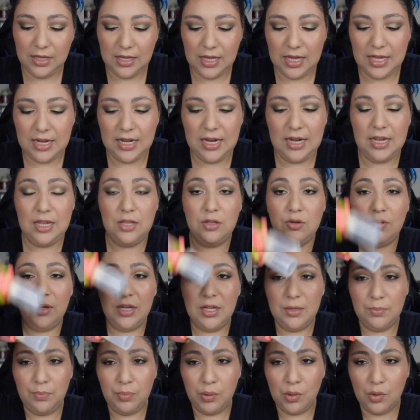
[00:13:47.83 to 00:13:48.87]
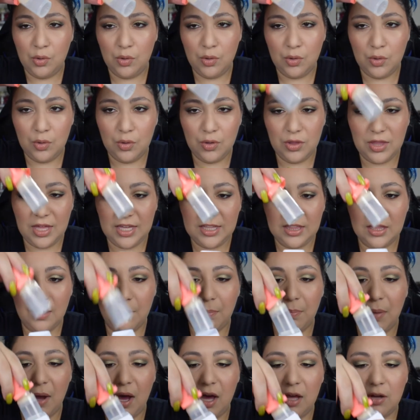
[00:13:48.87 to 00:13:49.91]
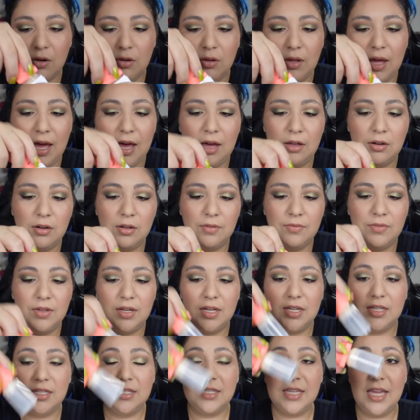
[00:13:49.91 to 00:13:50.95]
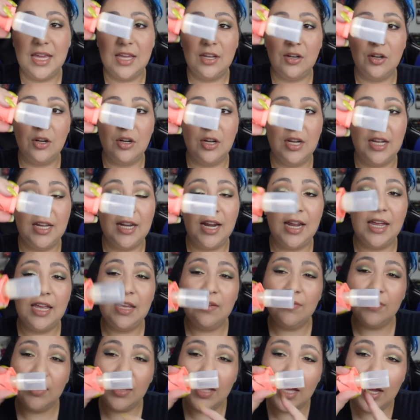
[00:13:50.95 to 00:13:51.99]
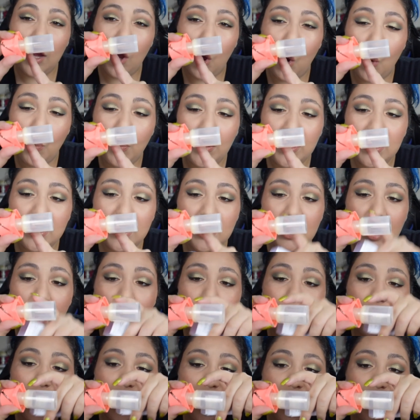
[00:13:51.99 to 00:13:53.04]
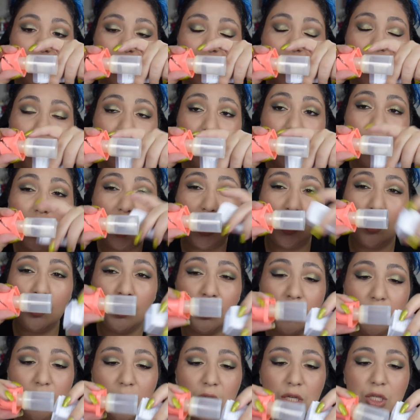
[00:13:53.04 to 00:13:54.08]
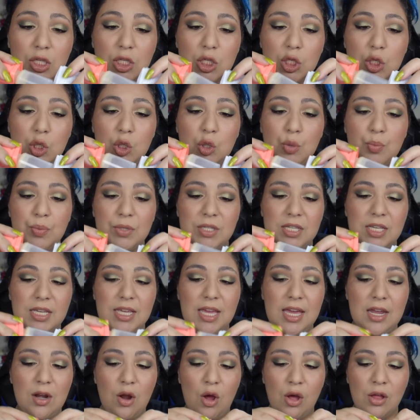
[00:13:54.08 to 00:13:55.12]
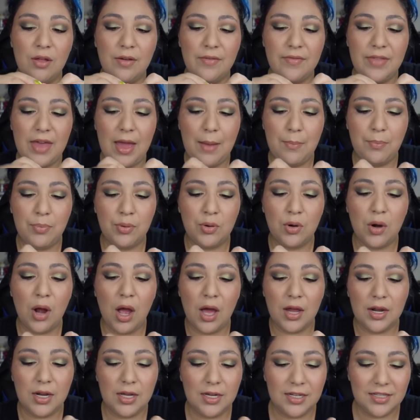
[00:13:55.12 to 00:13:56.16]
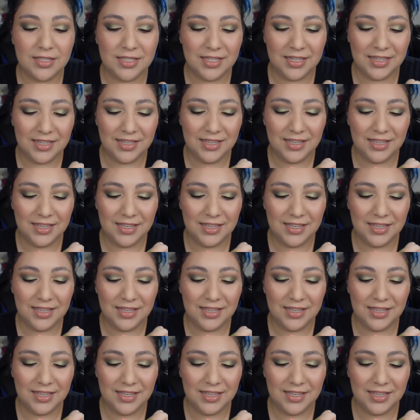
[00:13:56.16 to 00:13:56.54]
and it you can pull like the bottle out of the container and I even like opened it up and like used a scoop to get all of that product